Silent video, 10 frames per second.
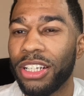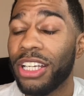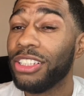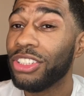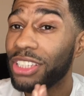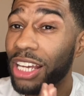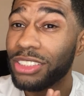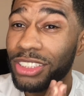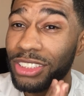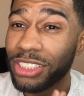And that's
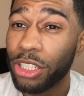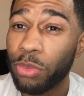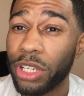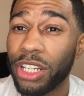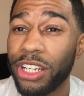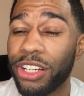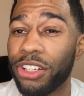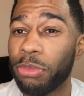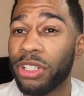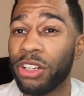the same way to hear
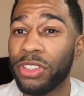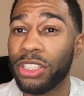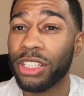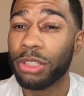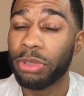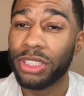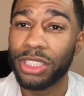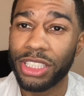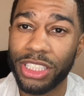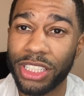him in everything. But the
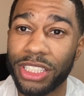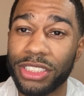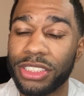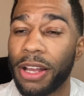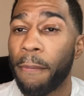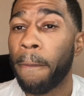key is